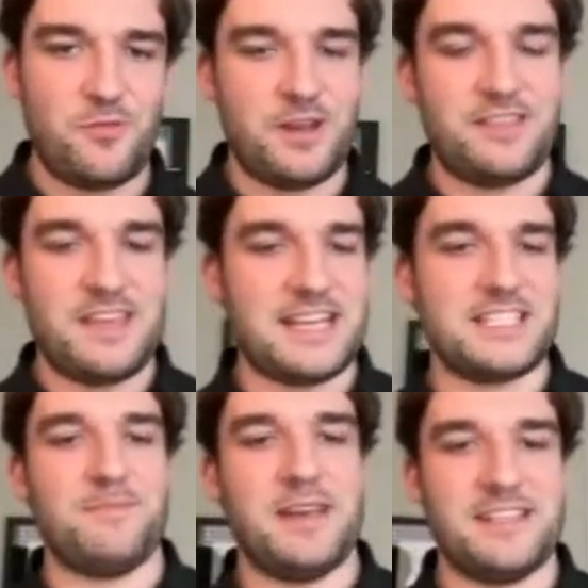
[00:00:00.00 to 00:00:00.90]
with the
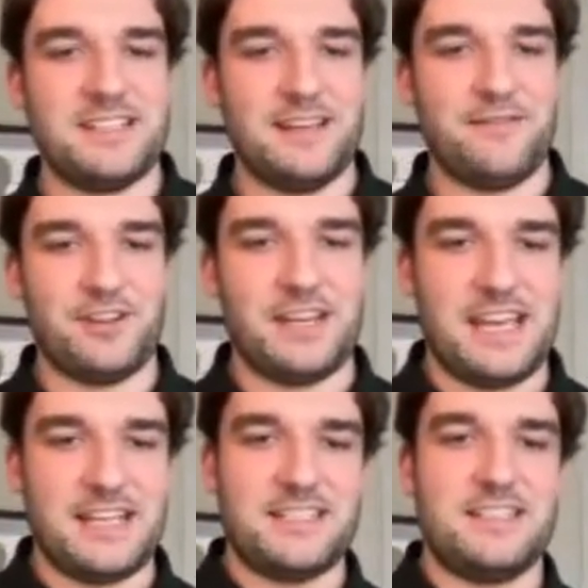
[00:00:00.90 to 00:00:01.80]
estimated delivery
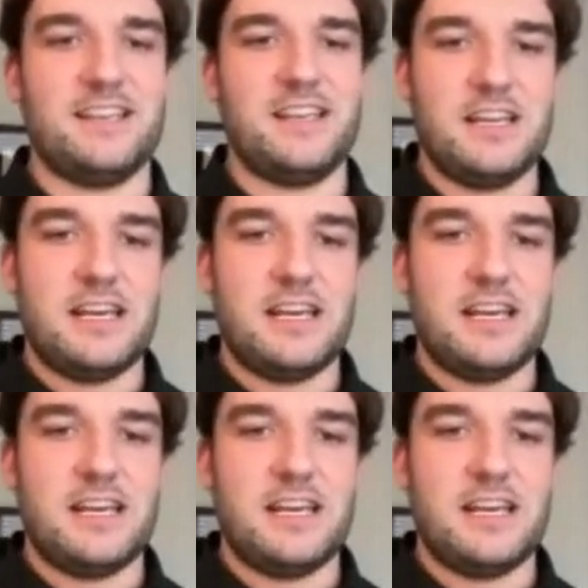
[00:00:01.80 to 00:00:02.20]
dates